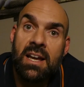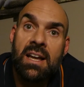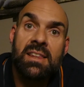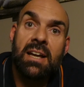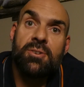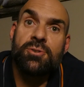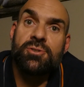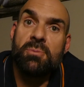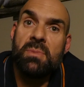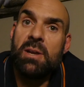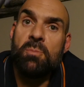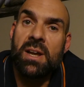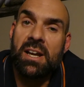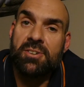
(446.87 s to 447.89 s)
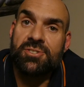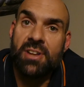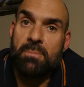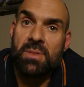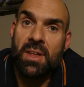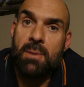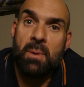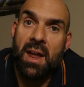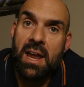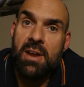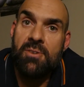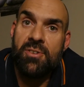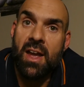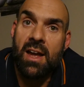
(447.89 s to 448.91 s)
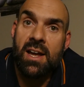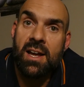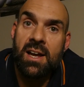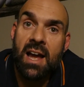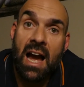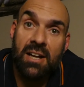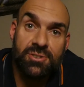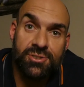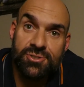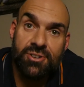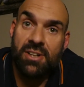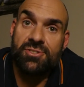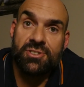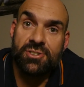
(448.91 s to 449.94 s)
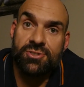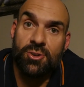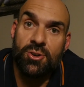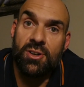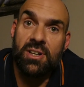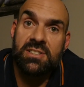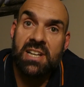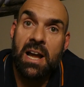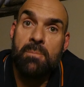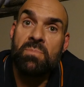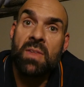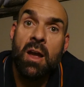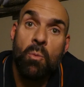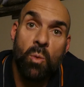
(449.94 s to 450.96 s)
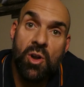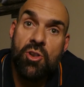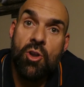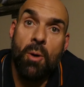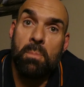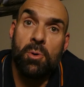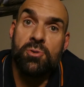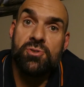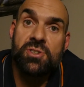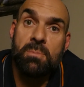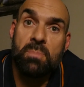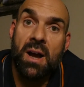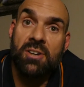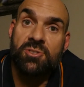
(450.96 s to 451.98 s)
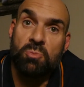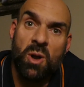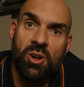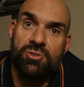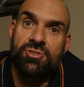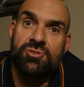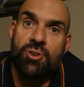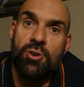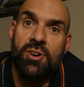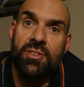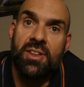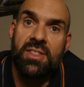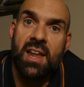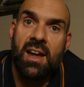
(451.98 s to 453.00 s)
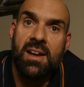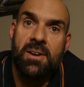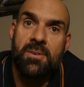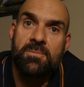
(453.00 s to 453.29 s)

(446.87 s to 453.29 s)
That doesn't mean we accept their behaviour. I stress this all the time. We're not punching bags. We are stronger than that.